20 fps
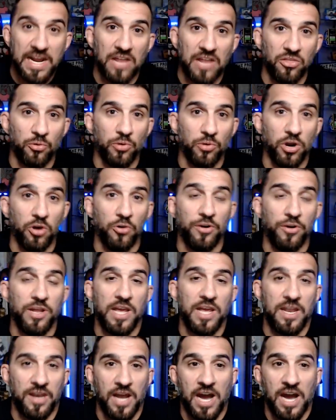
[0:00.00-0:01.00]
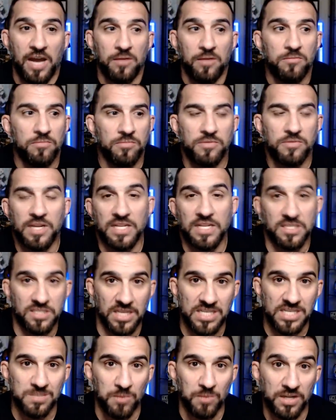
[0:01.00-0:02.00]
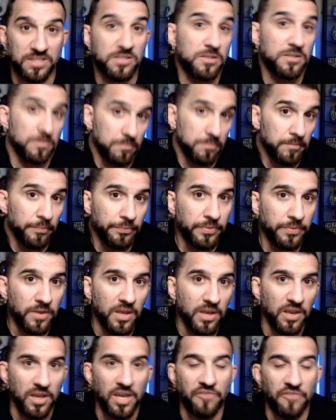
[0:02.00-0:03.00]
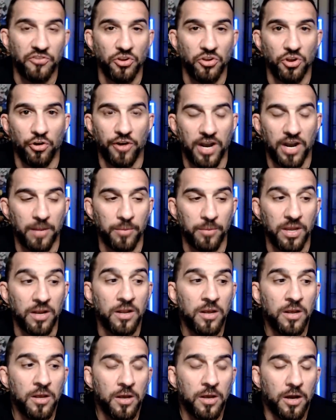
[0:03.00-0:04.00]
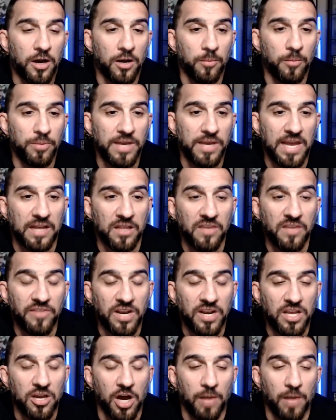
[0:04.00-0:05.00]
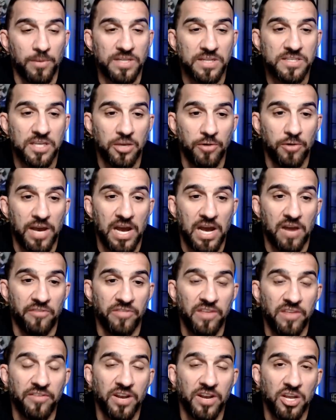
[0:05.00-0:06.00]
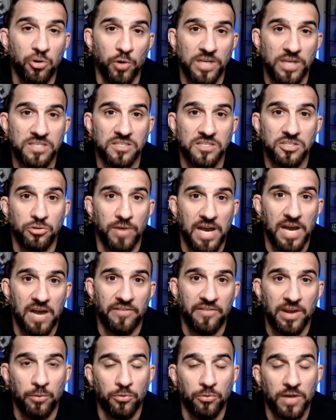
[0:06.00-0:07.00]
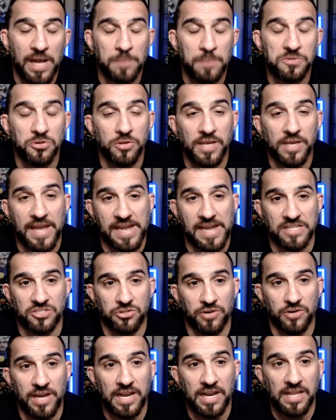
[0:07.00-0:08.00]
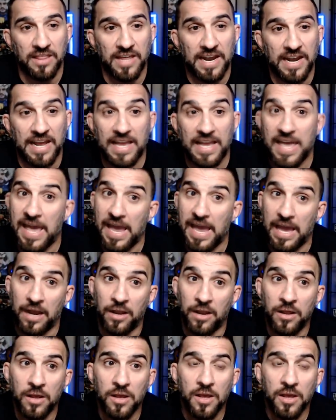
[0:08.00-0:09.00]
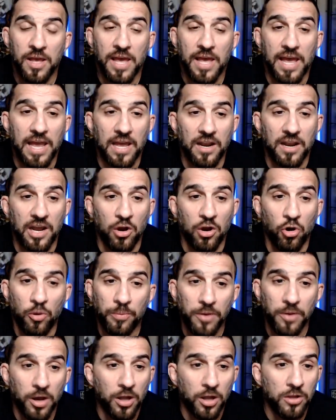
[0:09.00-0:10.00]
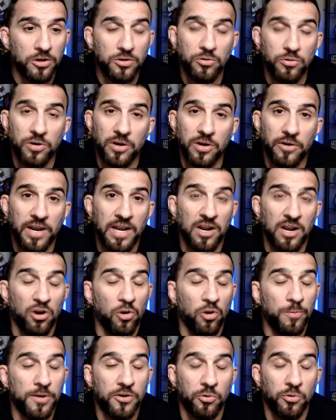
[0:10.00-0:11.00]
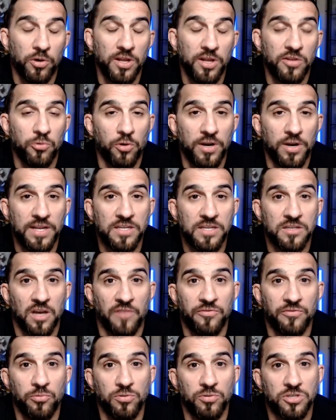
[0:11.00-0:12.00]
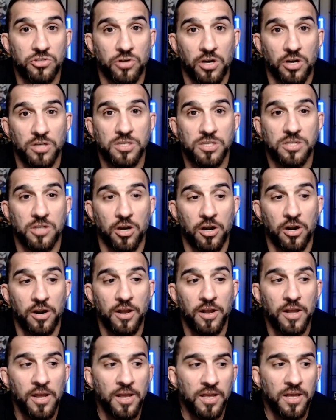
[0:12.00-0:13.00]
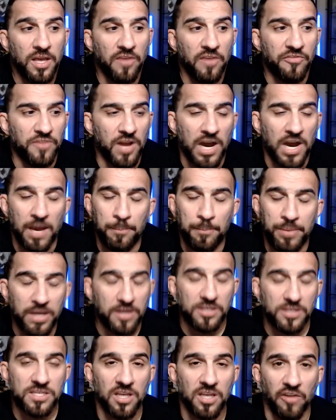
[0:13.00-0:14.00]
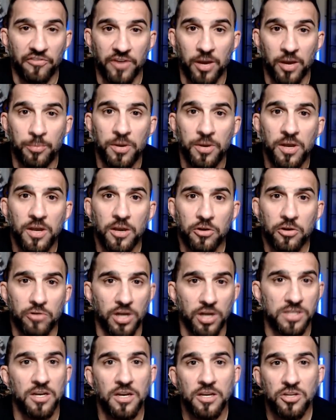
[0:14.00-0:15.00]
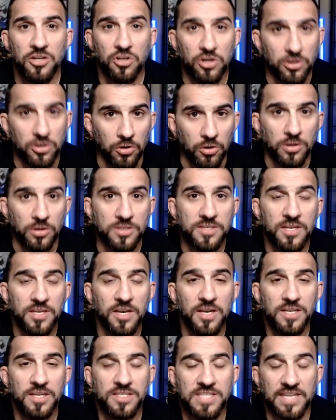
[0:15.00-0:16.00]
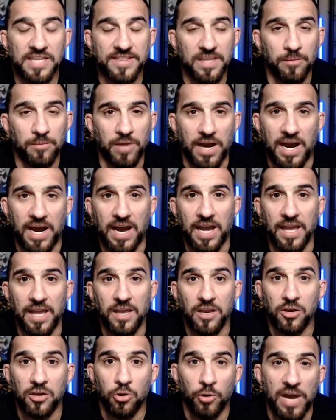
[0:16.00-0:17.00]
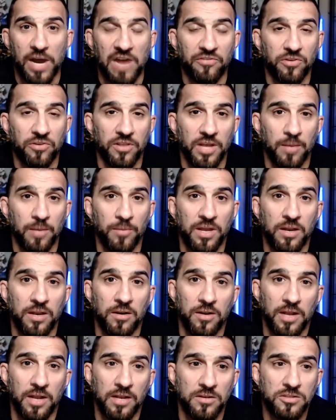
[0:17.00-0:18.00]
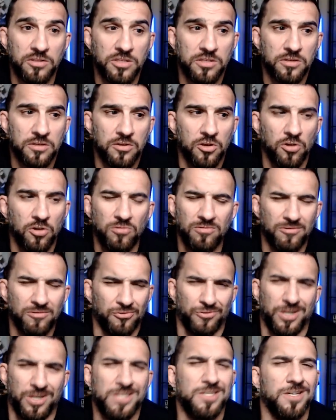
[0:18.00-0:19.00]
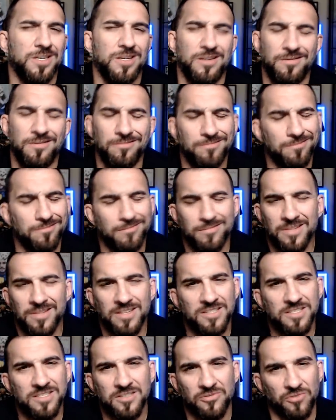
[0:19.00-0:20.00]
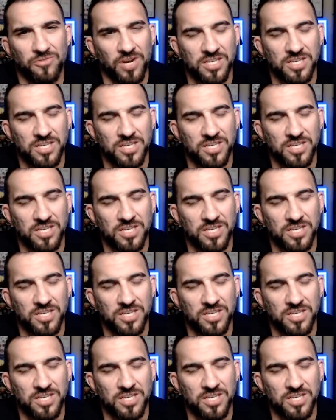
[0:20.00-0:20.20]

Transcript: the road and not in six months, if you know what I mean. Um, but yeah, leave any comments that you have, leave any questions you have. I will absolutely answer any that I can. And I hope y'all are doing great. I hope your 2020 is off to a strong start. If not, pick yourself up, crush your goals, set them high, go after them, and, and just go crush it just crush